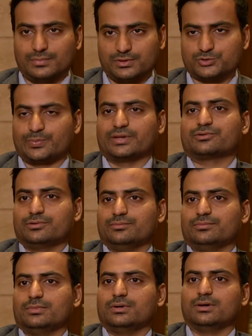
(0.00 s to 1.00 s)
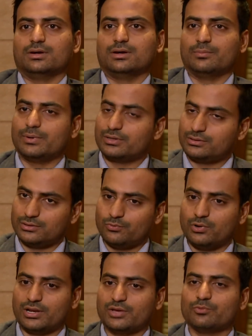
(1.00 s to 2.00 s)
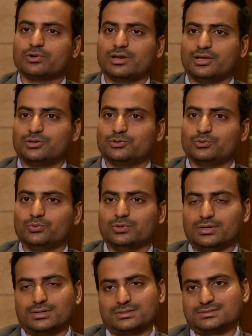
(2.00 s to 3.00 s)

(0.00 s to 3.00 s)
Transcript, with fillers: spectrum but what i would like to